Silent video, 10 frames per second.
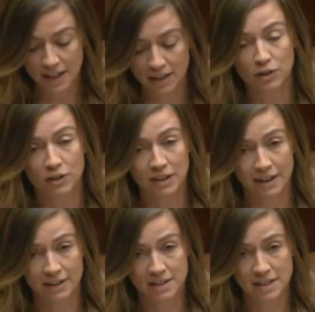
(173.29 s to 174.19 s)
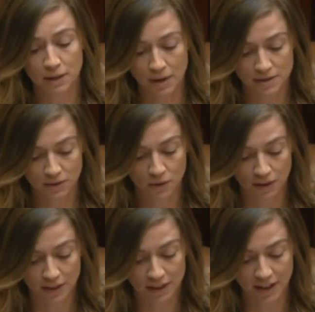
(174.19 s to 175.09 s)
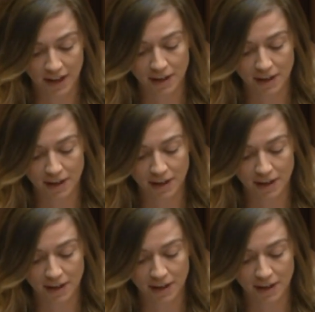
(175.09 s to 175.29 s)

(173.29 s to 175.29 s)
in rural areas like West Cork.